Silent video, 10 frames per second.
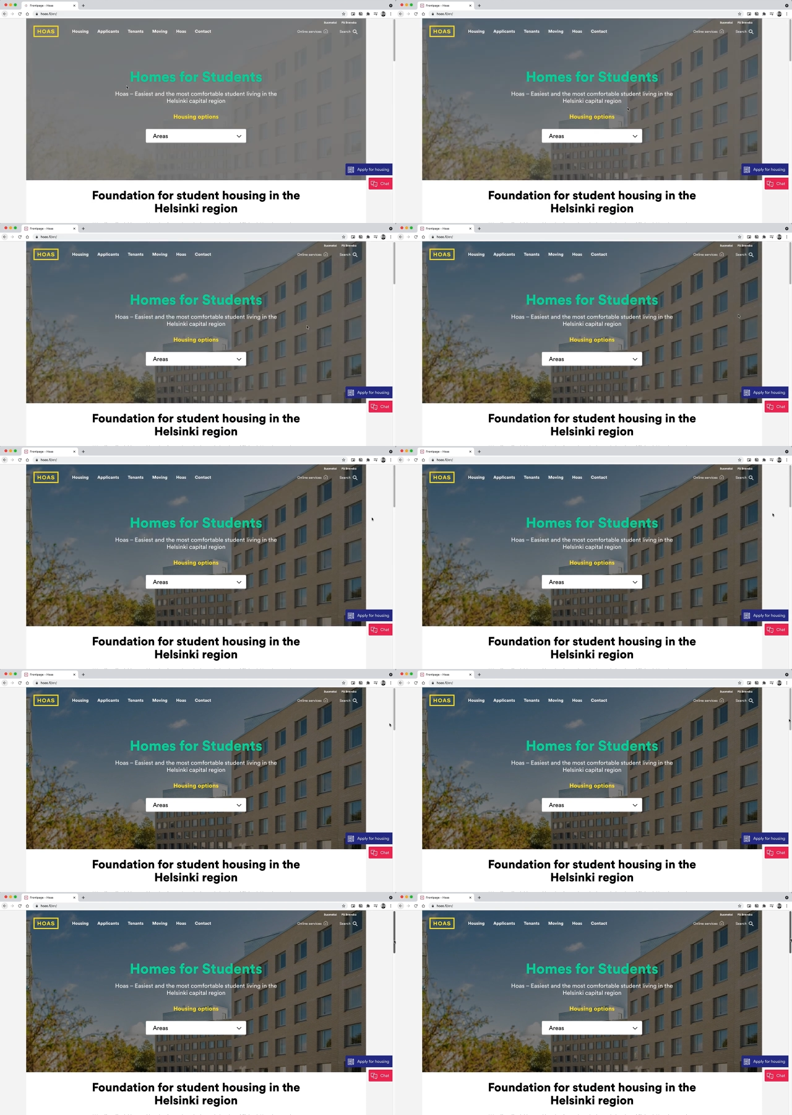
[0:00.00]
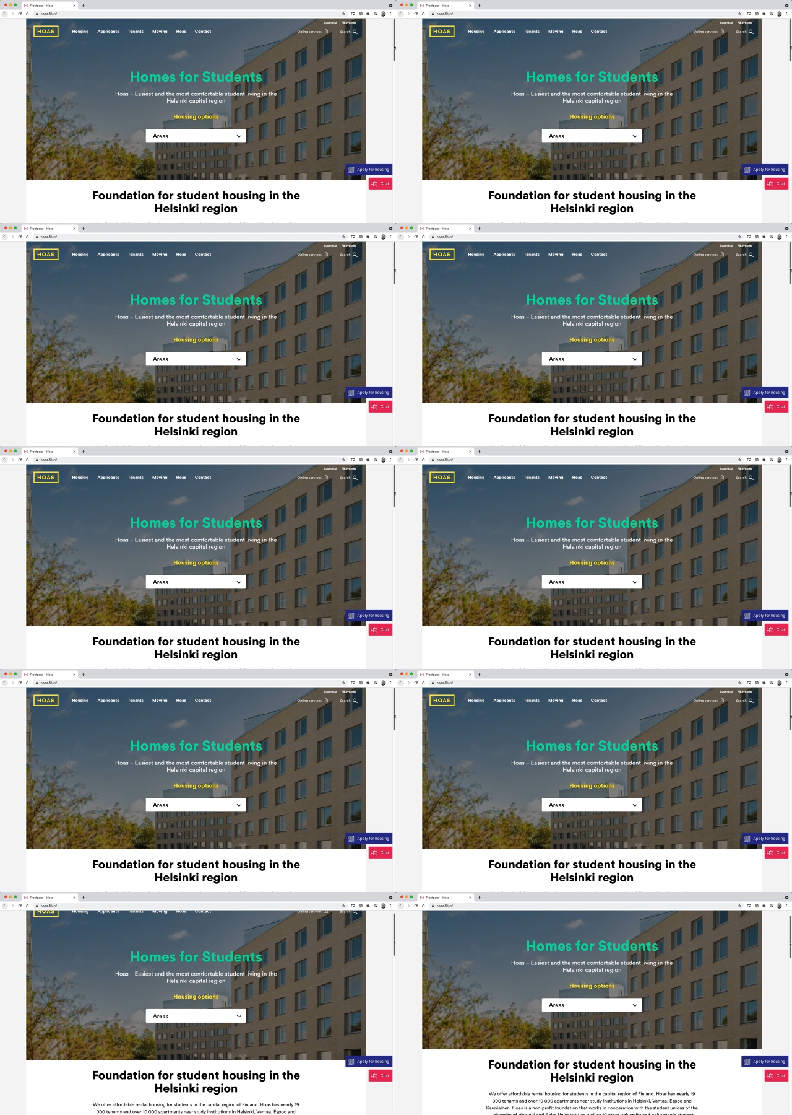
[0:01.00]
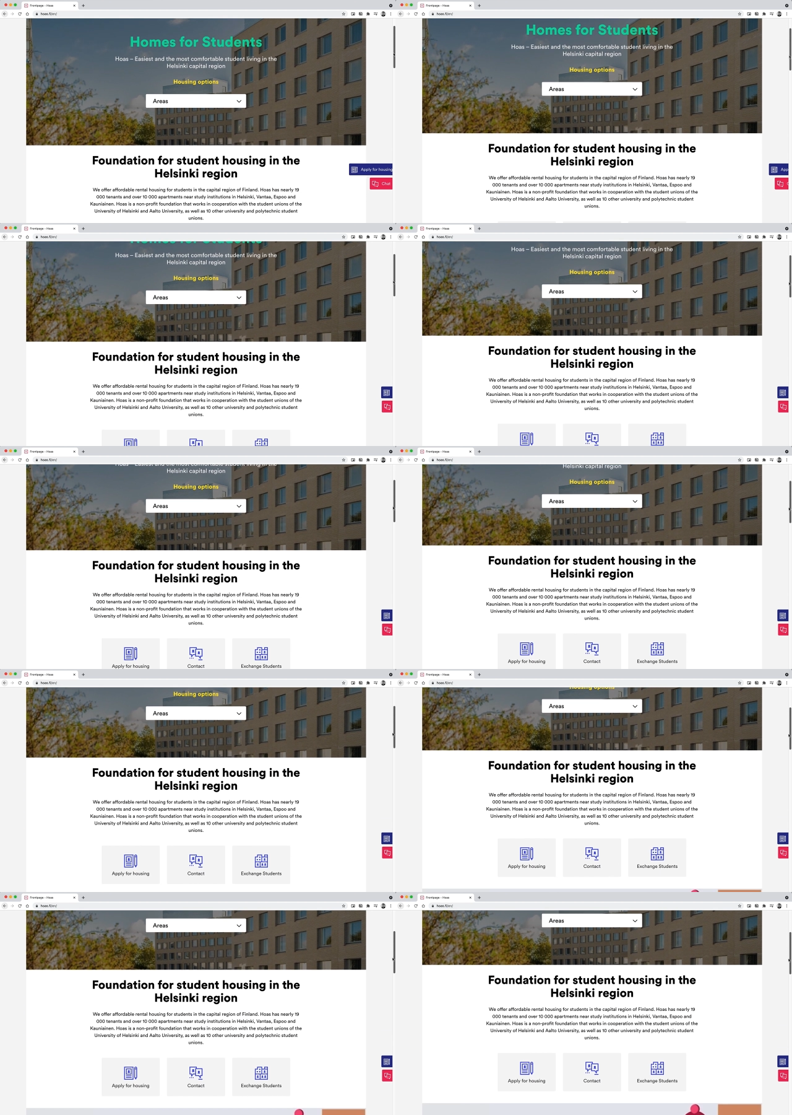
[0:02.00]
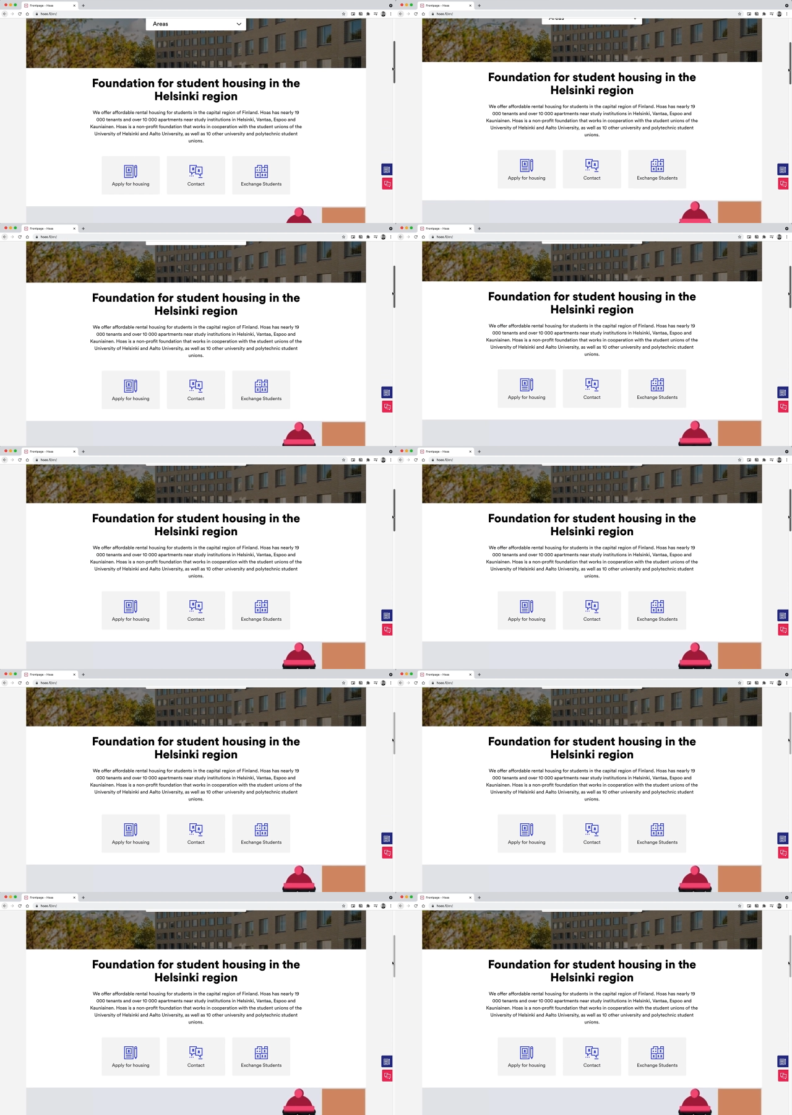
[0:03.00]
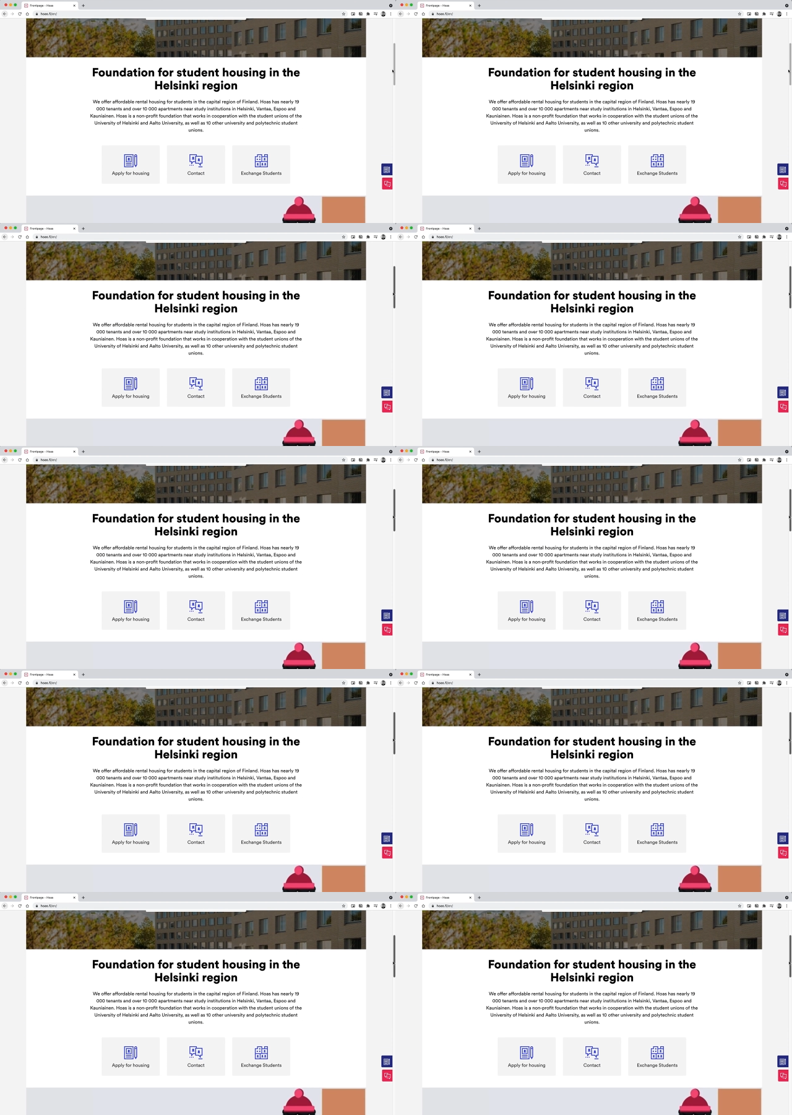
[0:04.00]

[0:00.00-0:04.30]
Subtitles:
(no speaker visible)